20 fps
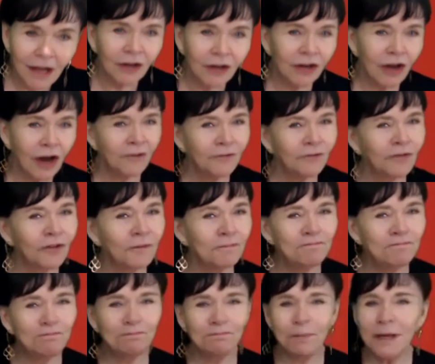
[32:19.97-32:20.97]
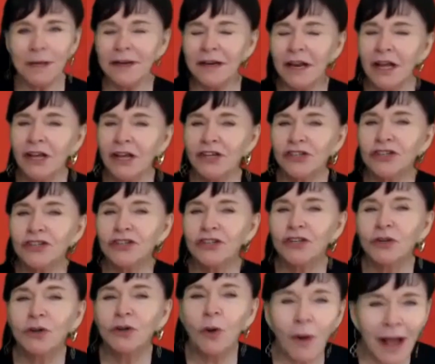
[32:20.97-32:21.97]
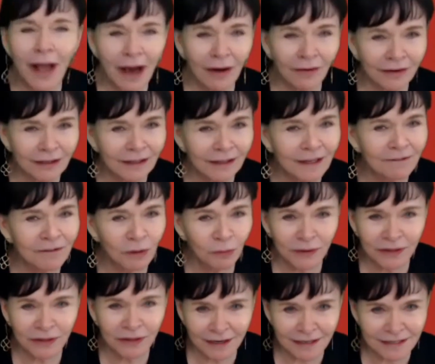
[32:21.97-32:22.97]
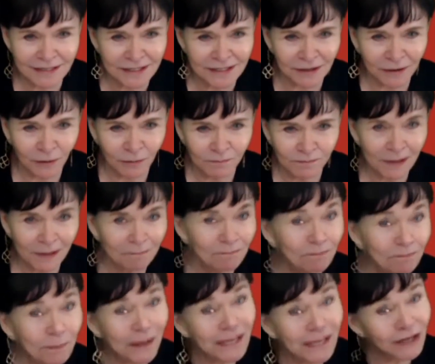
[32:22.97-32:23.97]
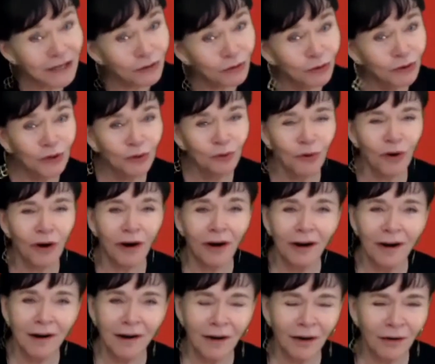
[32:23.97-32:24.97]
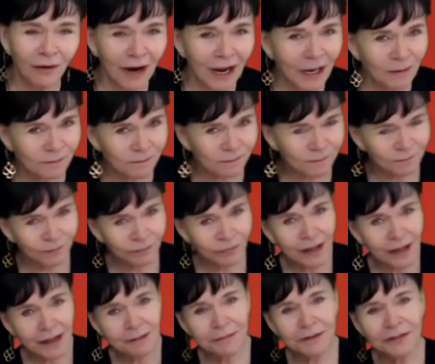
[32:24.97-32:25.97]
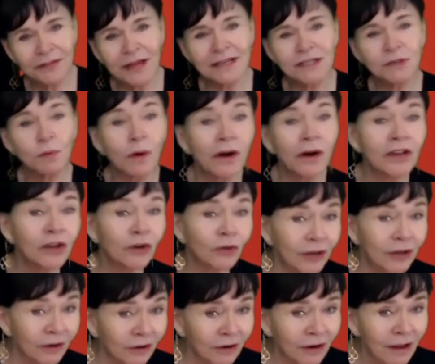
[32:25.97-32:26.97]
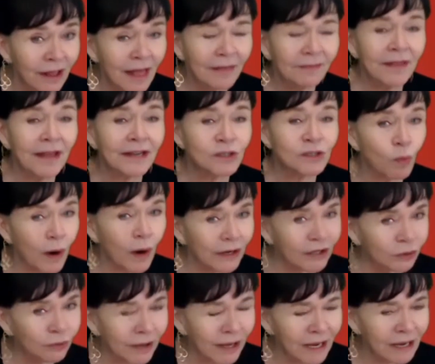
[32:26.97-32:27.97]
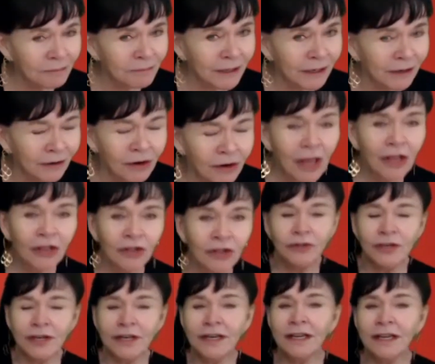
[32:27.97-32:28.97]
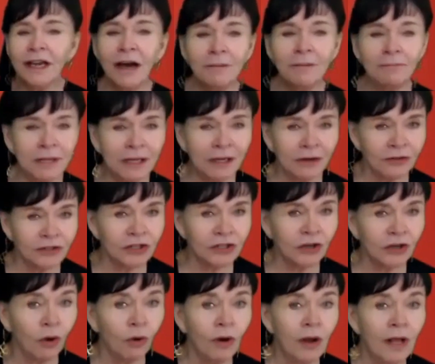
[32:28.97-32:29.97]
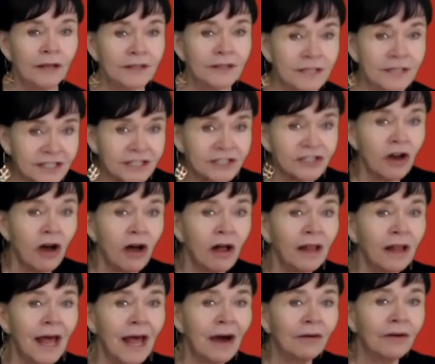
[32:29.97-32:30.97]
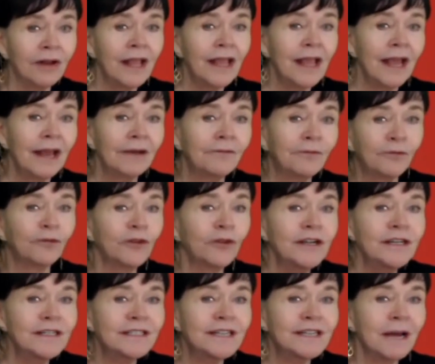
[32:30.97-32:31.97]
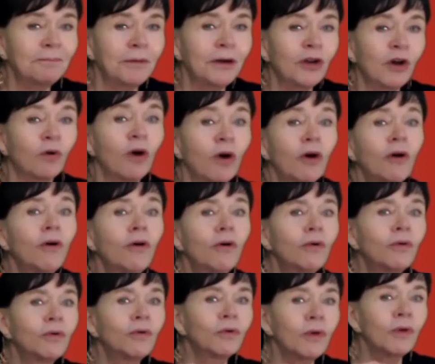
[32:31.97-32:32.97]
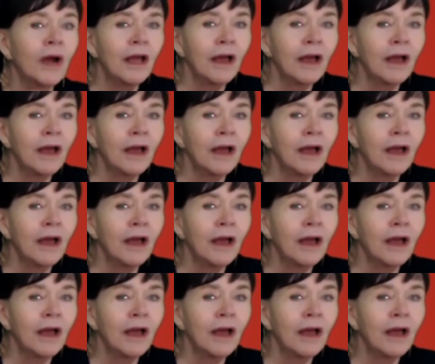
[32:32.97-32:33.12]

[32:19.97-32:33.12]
God forbid should you go out and live it with gusto and be who you are. All right? But that's why you're here. That's why you came here. You didn't come here to go to stall out and freeze up and go, oh,